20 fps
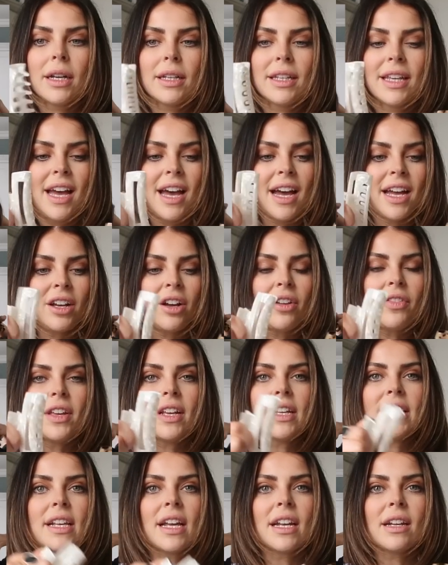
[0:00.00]
Yeah, I got
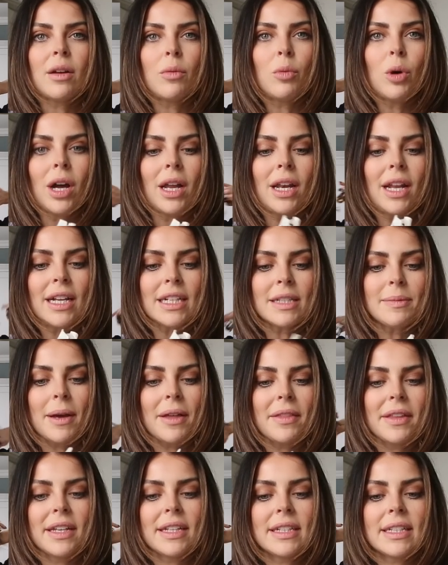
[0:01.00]
these, and what I liked about
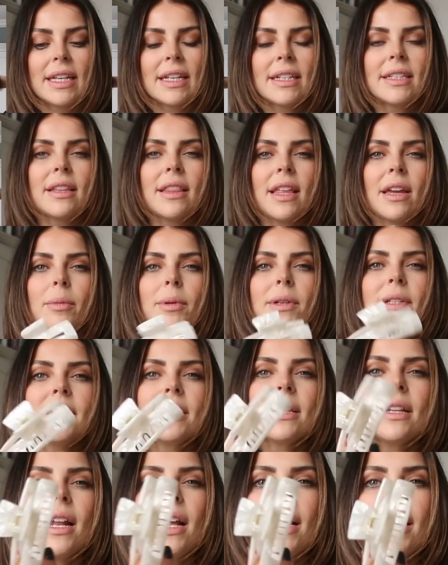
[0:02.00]
these is they were
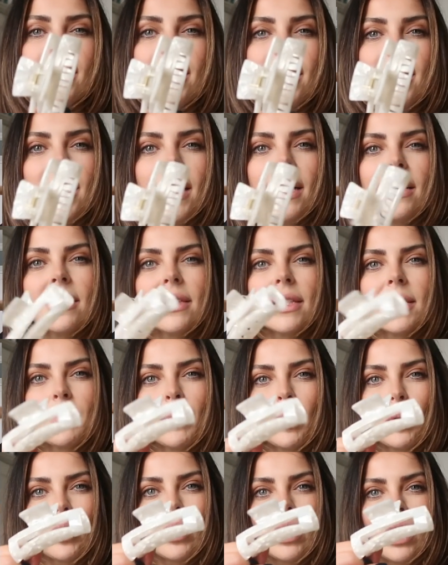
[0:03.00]
slightly
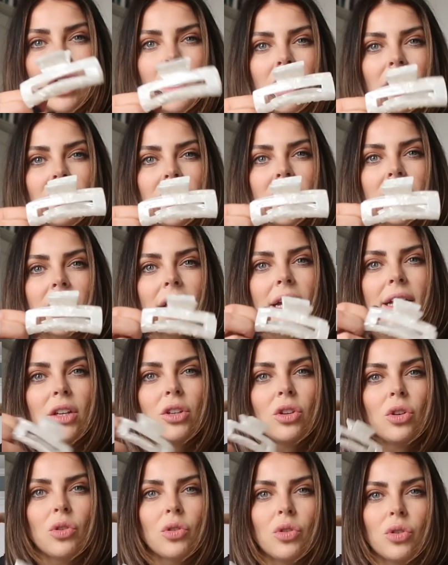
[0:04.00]
smaller than like
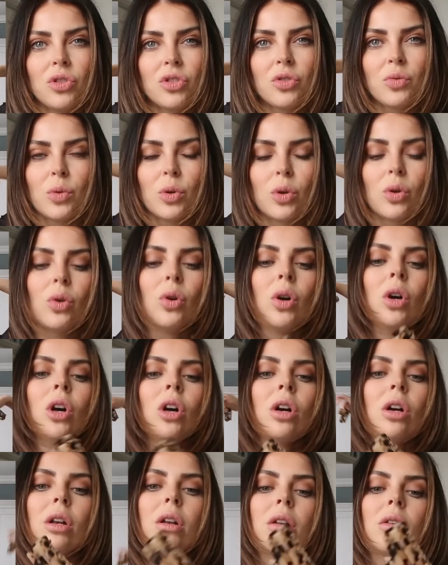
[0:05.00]
your usual
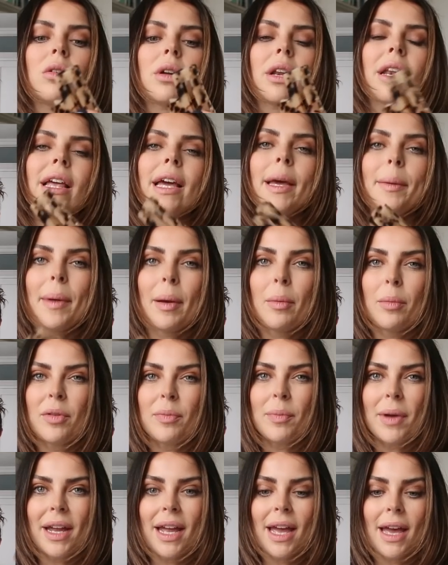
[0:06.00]
claw clip, and with
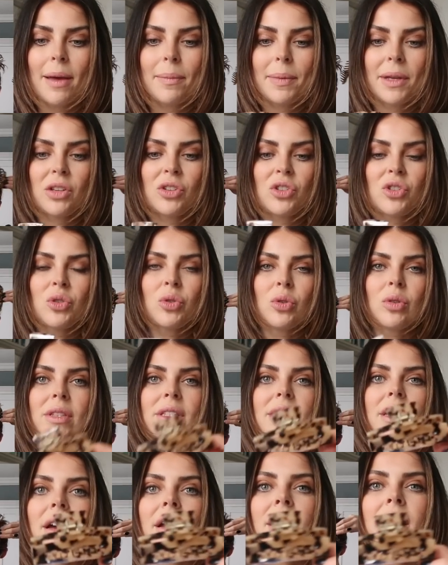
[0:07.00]
my hair being
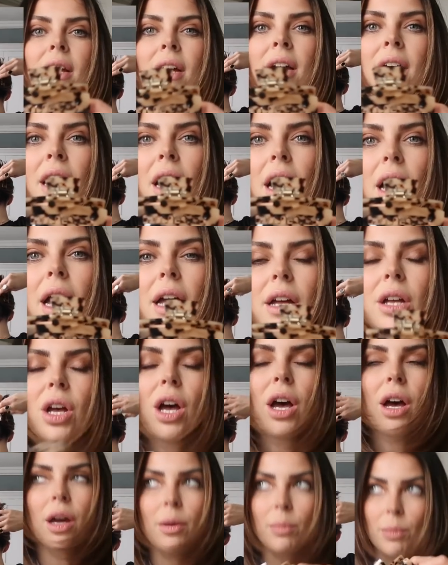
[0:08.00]
shorter,
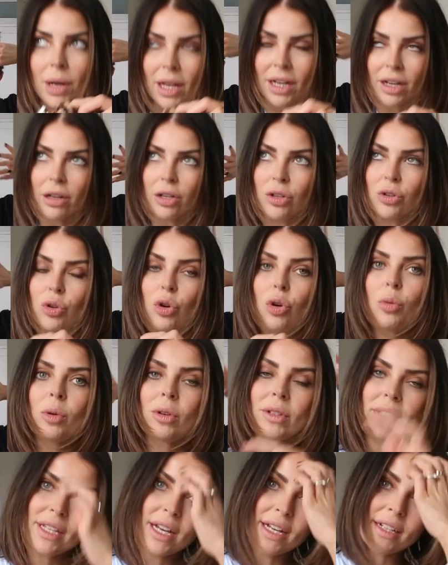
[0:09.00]
like a normal
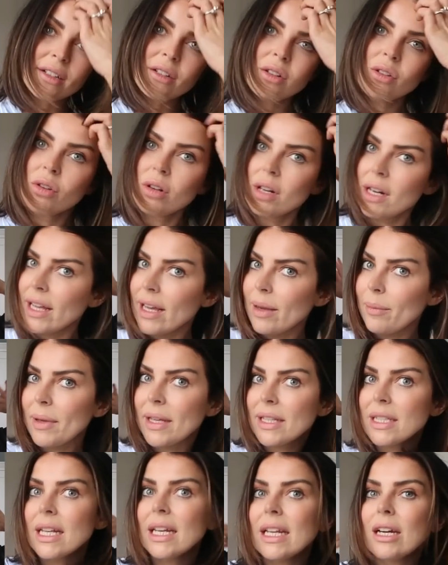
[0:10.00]
size claw clip
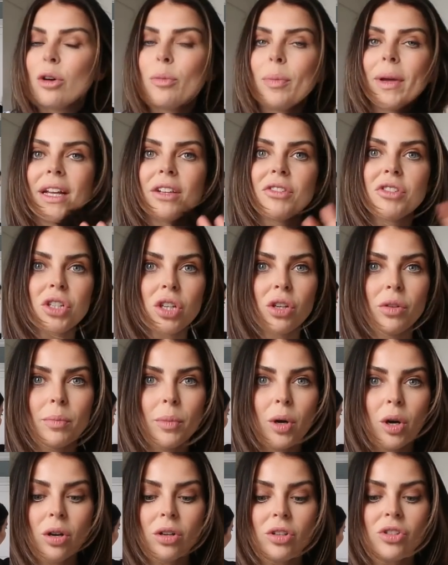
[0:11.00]
is a little bit too
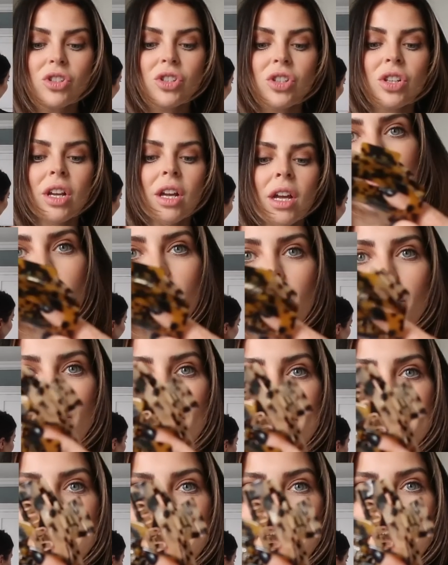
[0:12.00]
much,
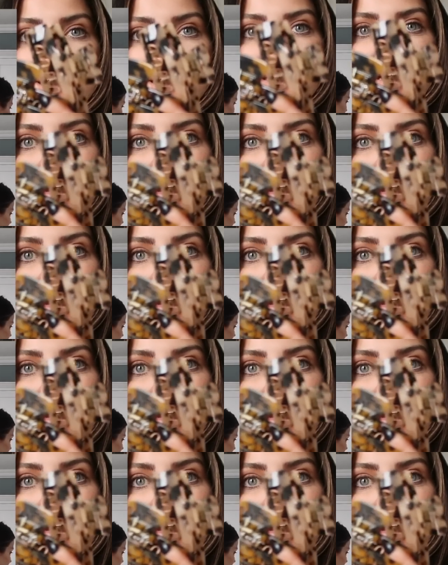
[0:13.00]
whereas these